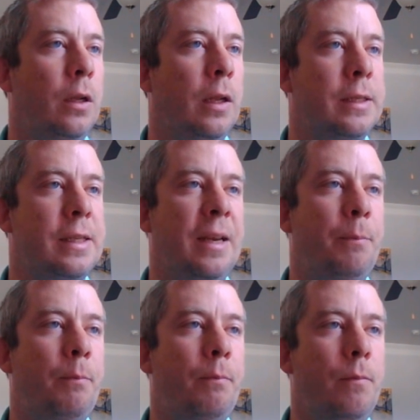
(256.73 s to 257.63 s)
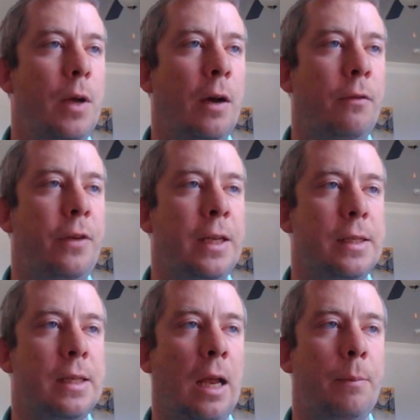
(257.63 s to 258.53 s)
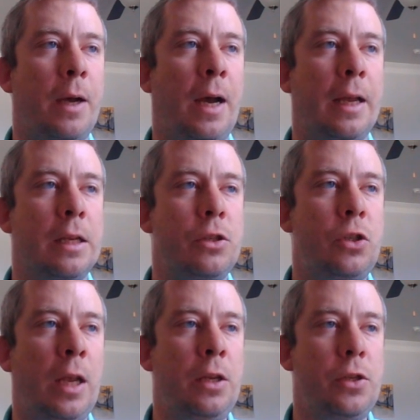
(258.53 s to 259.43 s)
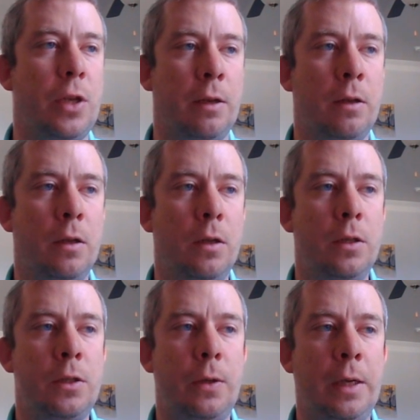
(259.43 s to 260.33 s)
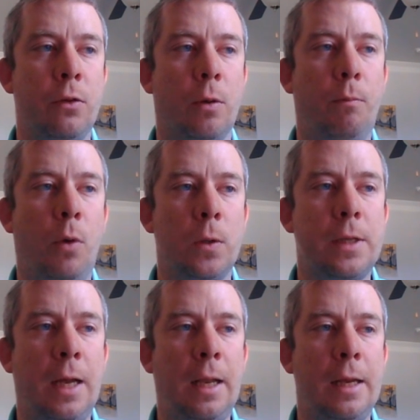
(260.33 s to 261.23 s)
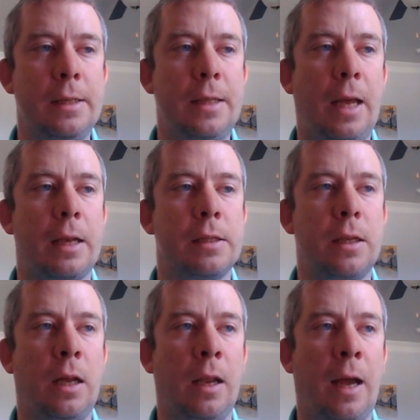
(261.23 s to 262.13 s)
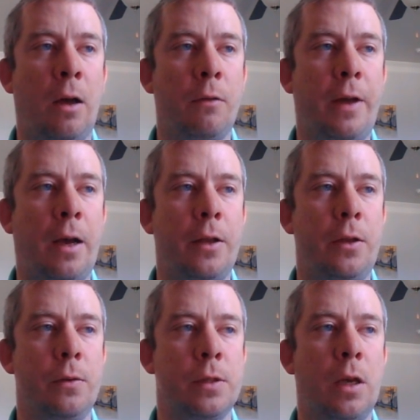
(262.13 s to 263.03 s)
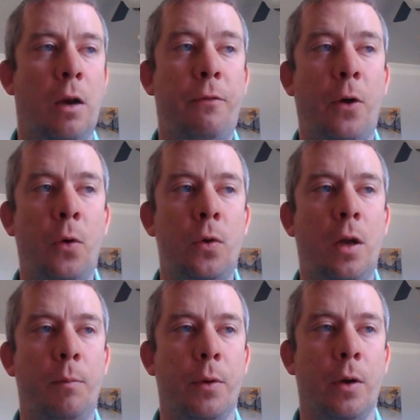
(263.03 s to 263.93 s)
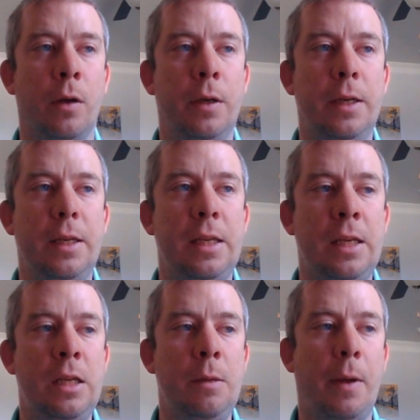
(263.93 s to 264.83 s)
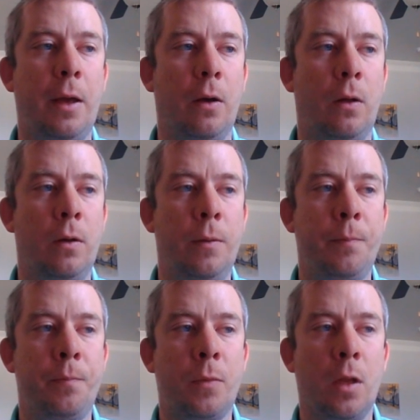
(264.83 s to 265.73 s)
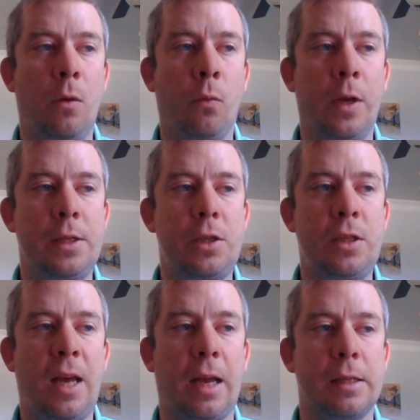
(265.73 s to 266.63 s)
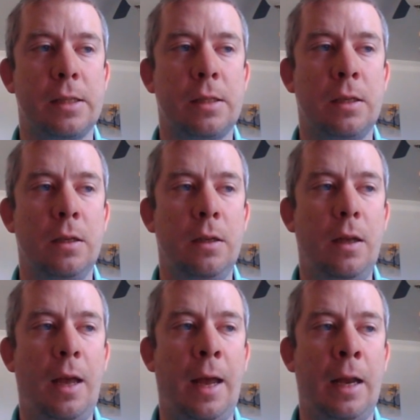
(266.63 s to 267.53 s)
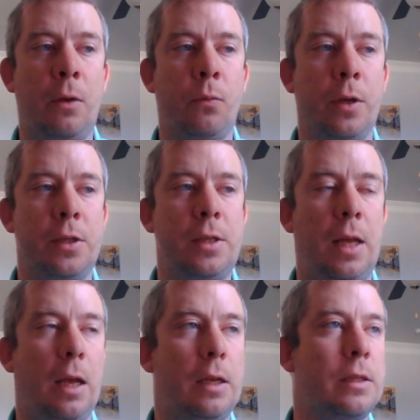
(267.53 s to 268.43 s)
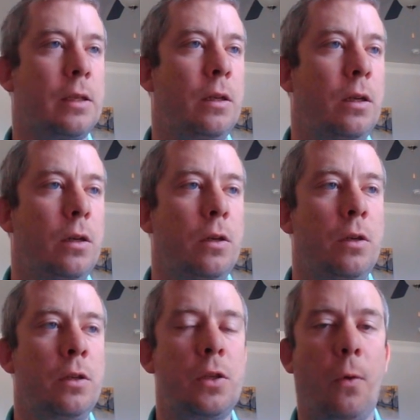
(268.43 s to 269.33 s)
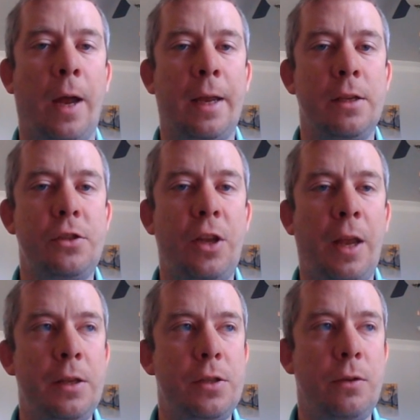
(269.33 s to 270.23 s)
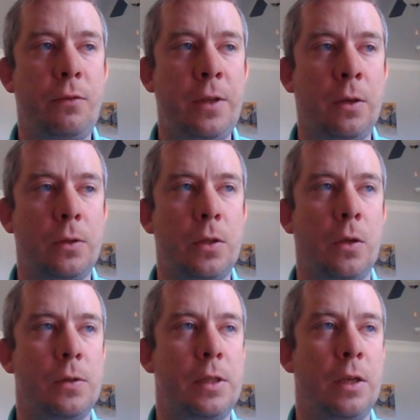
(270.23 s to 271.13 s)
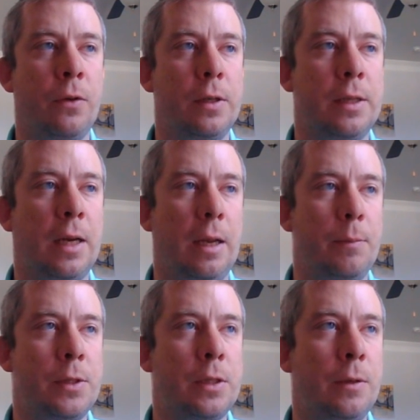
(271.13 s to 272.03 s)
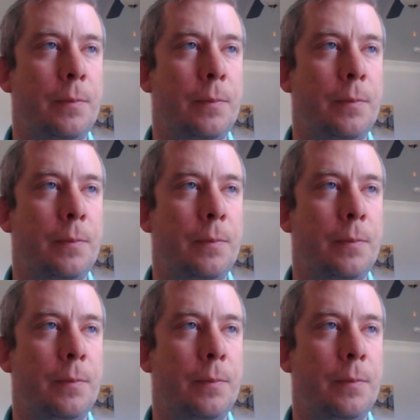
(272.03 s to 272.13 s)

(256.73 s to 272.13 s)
let's say event type. I can change it to either a multi line text, allowed values, a phone number, email, rich text, edit rich text. So I can change the field to those different types.